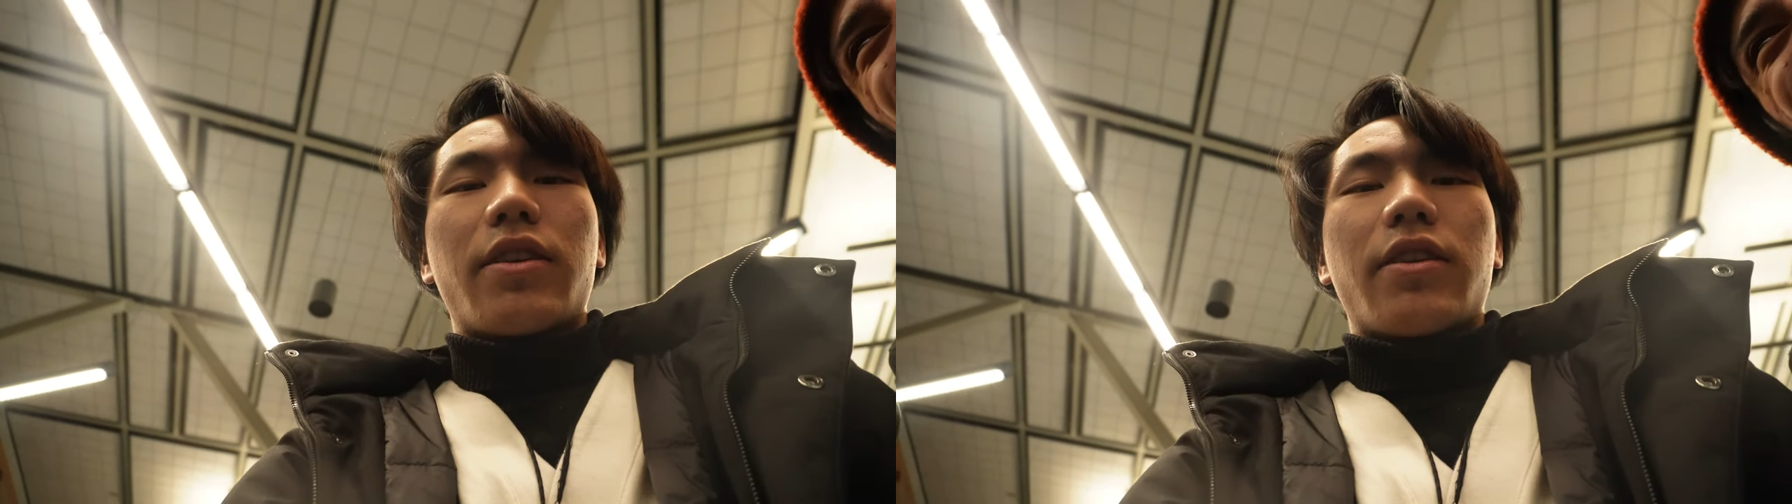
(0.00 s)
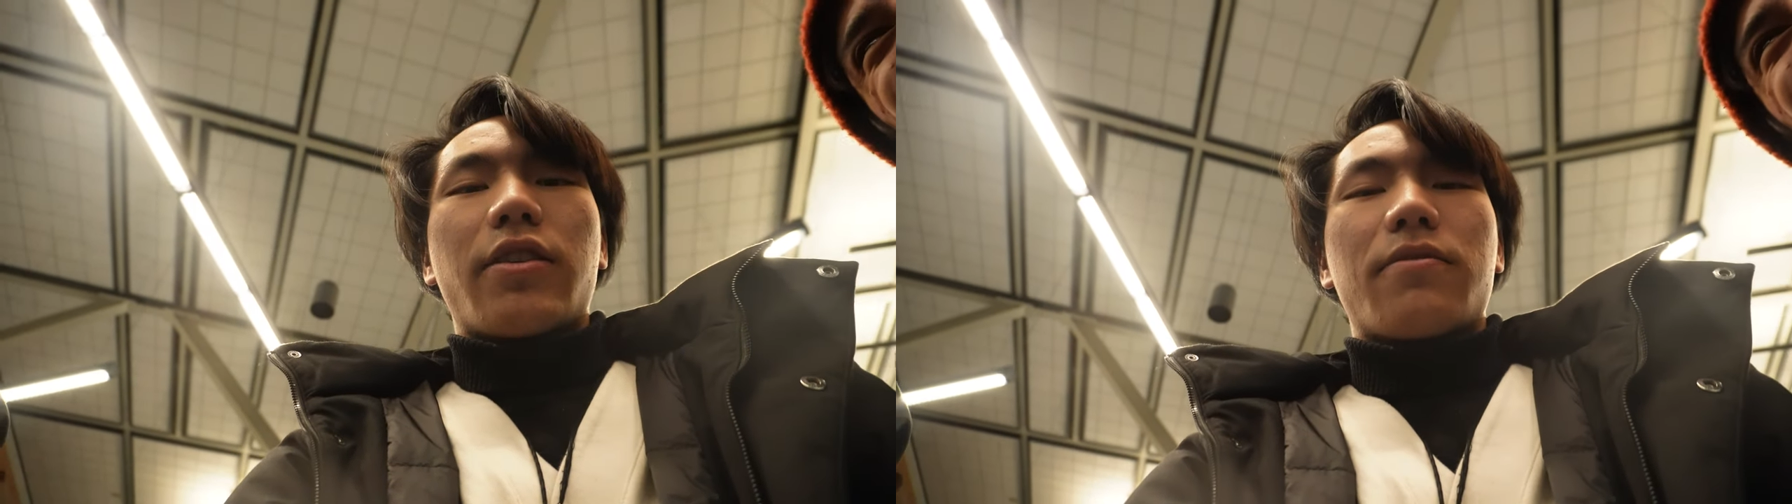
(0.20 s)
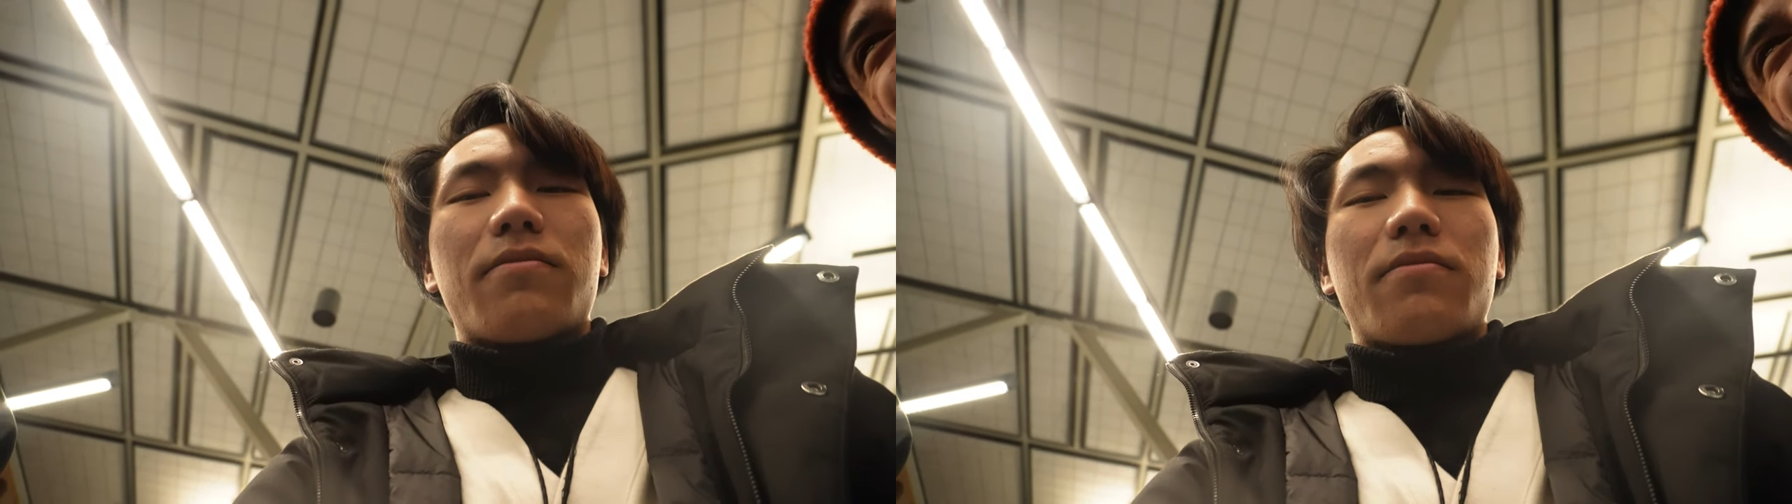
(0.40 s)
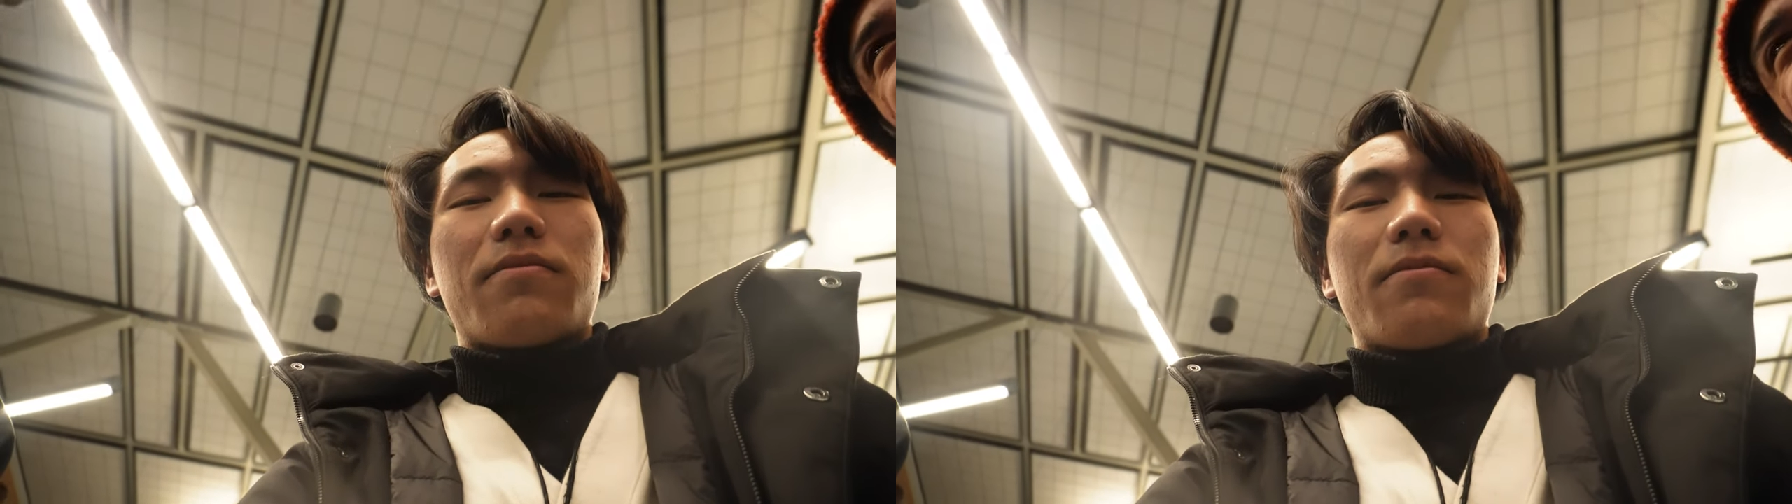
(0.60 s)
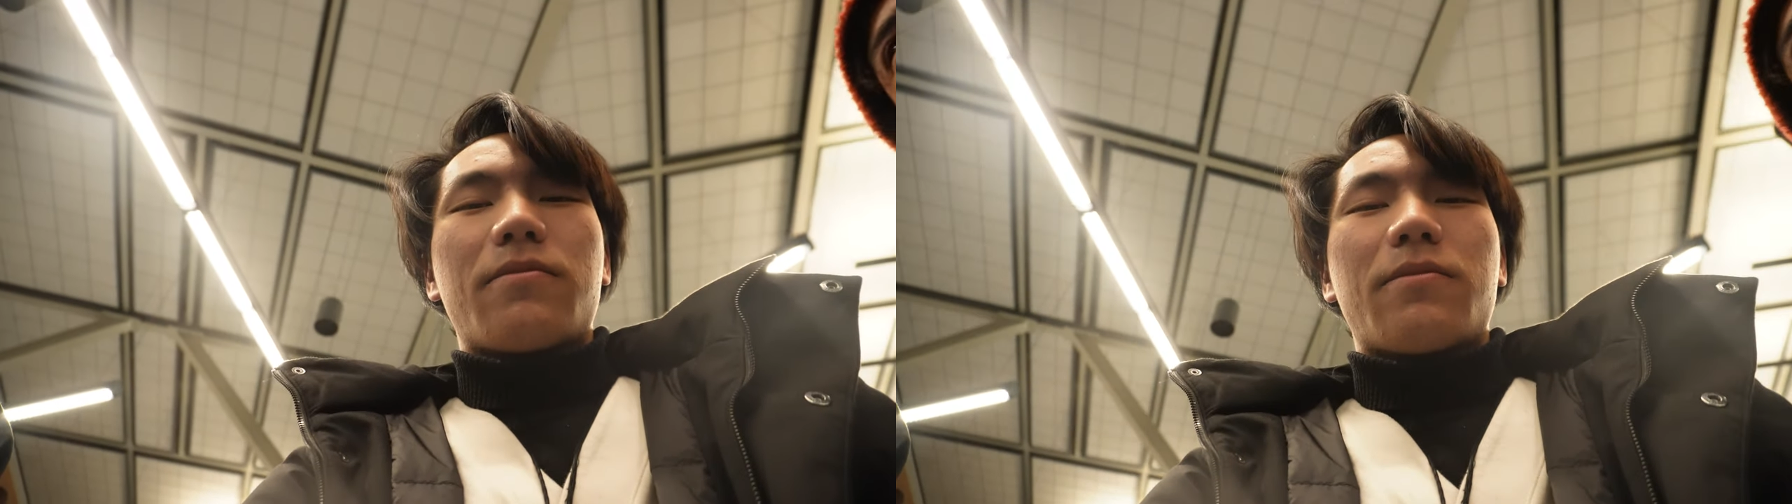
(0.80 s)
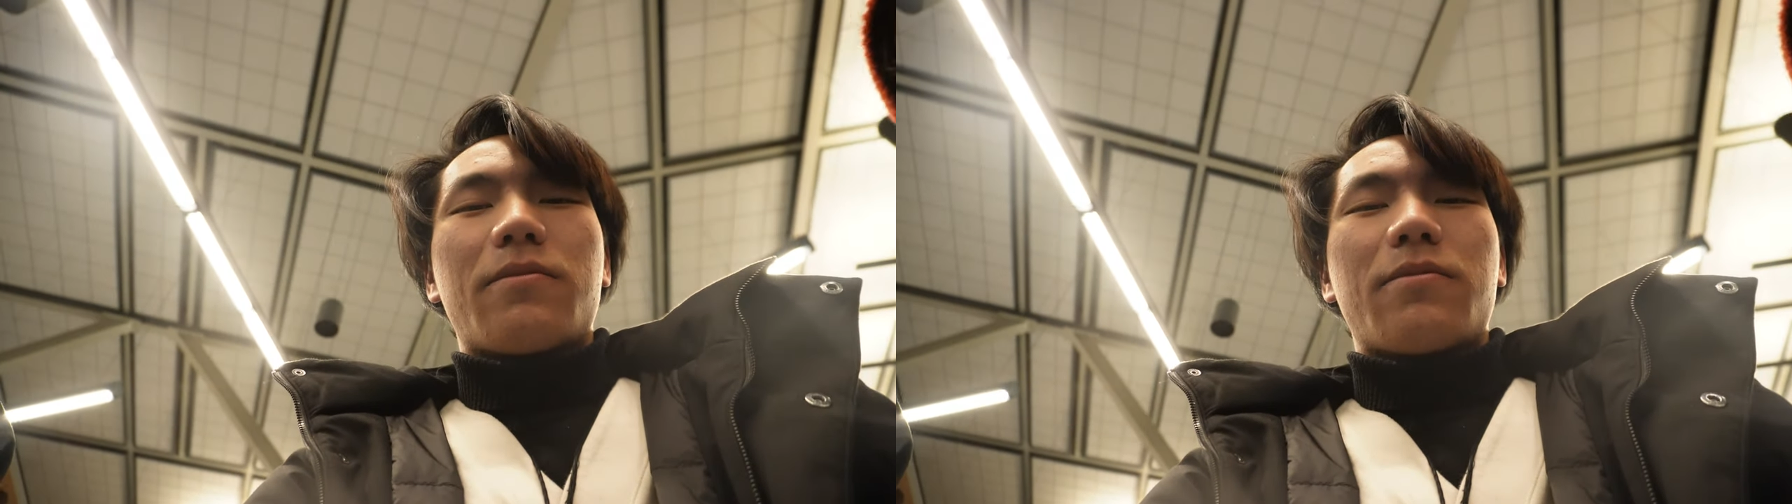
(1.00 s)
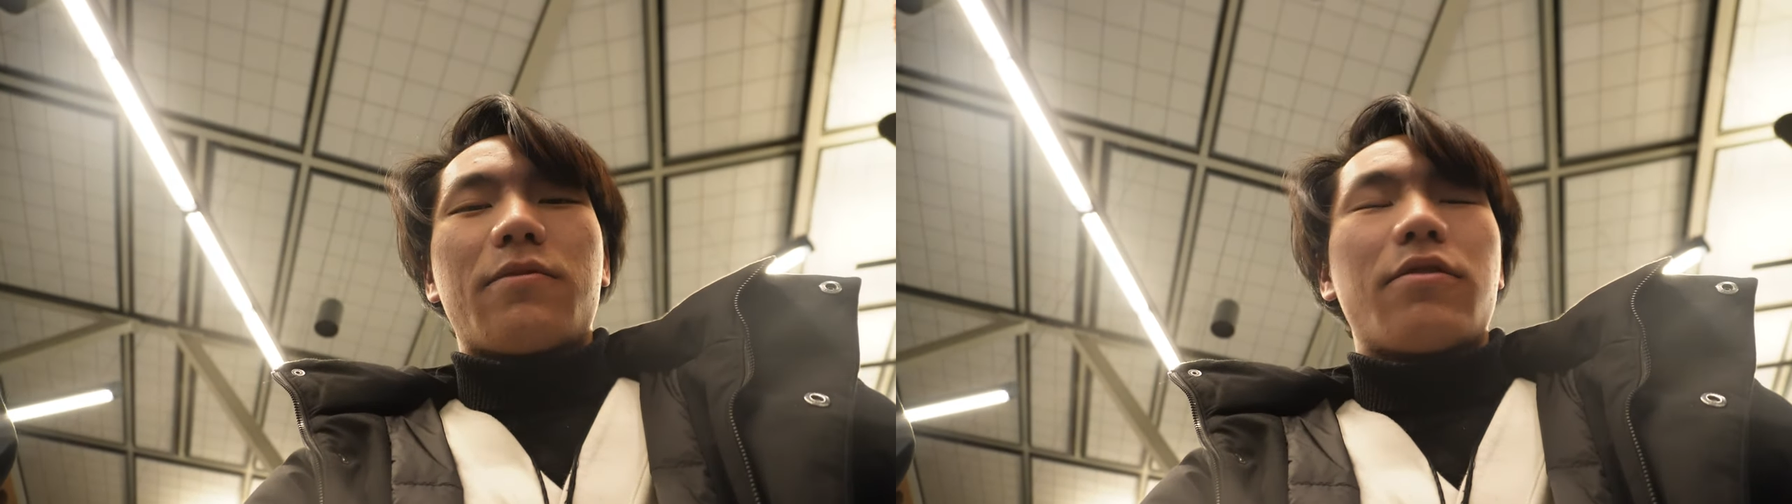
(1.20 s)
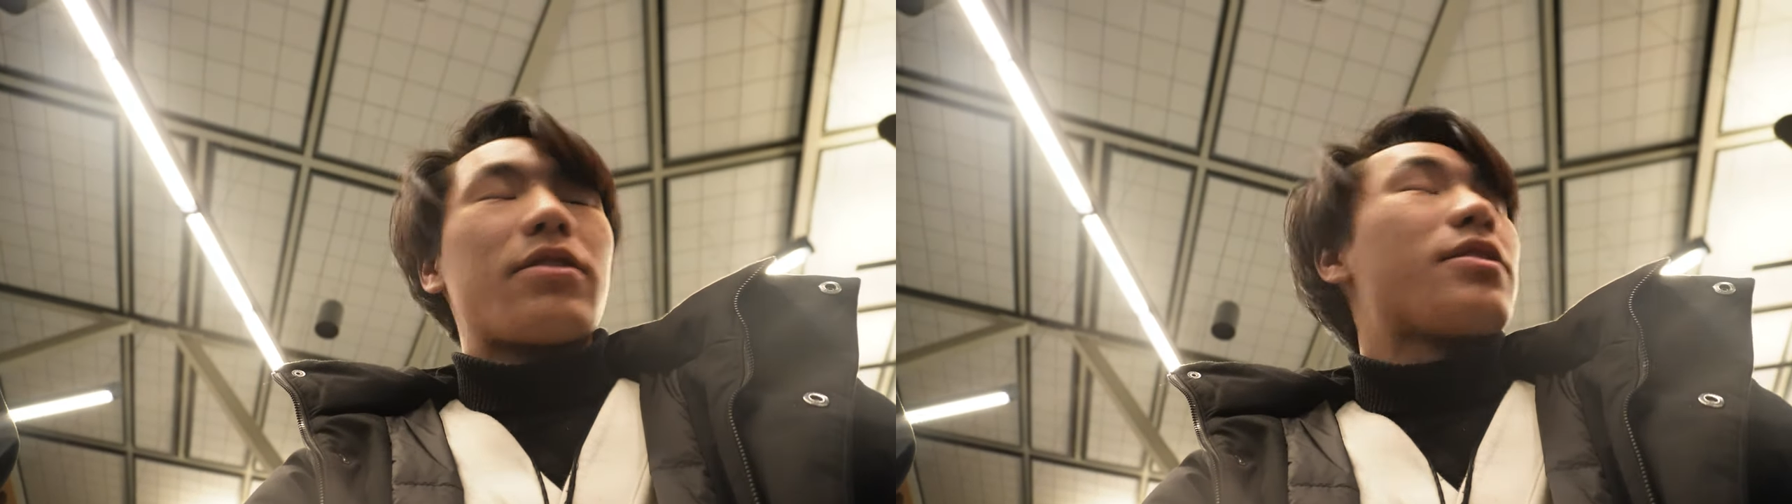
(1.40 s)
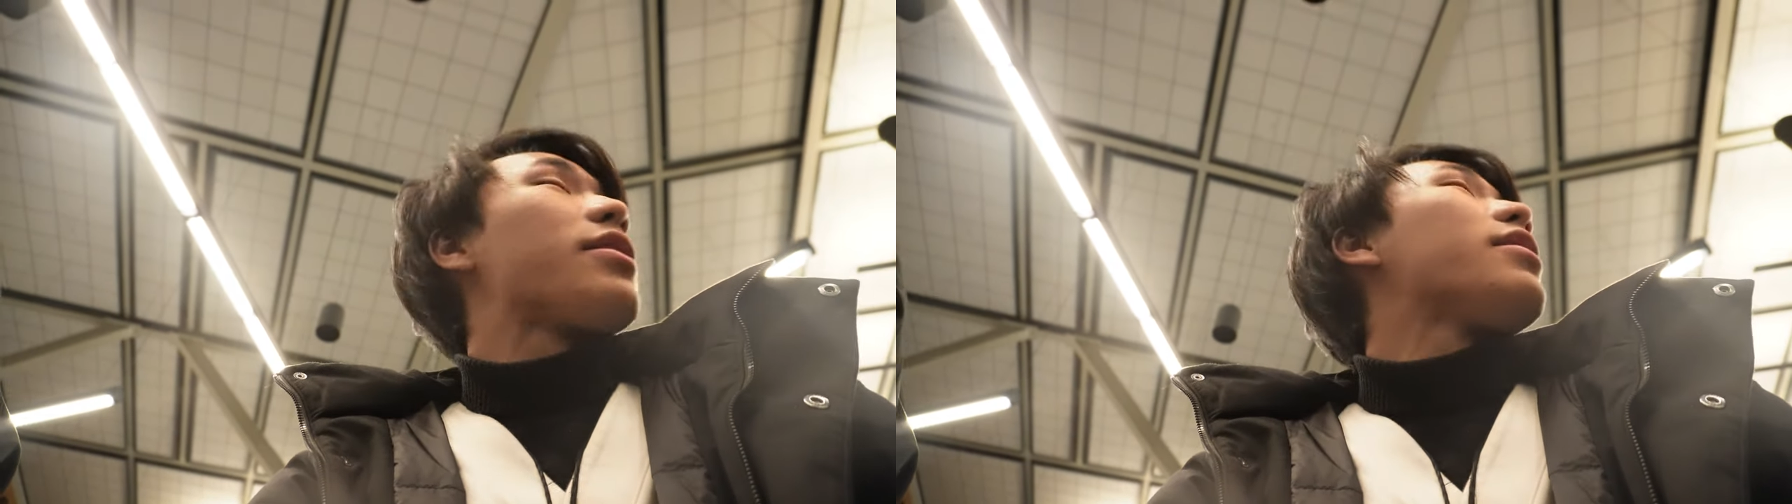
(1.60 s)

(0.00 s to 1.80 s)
again. Once again.